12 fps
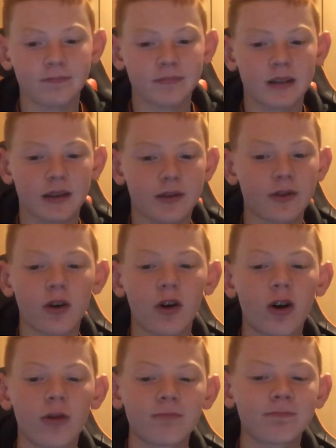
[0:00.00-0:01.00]
I
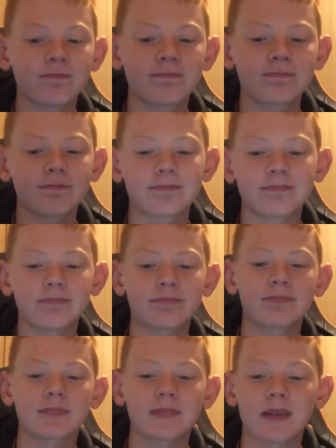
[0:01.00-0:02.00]
thought
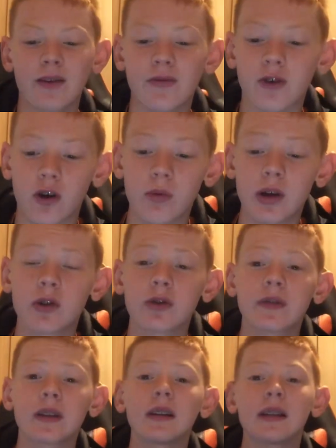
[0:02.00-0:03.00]
we could
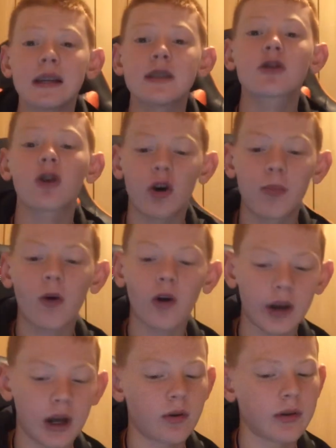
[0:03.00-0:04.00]
have at least got a
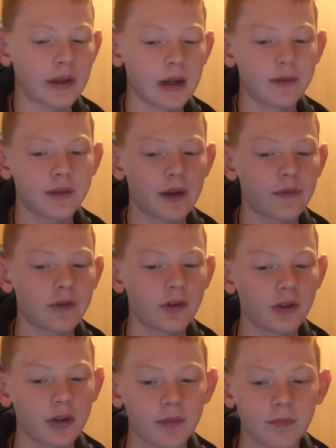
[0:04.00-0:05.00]
point out of that,
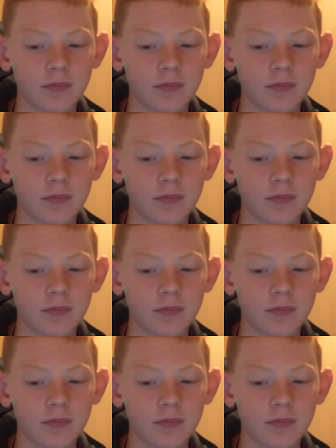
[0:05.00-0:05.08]
definitely.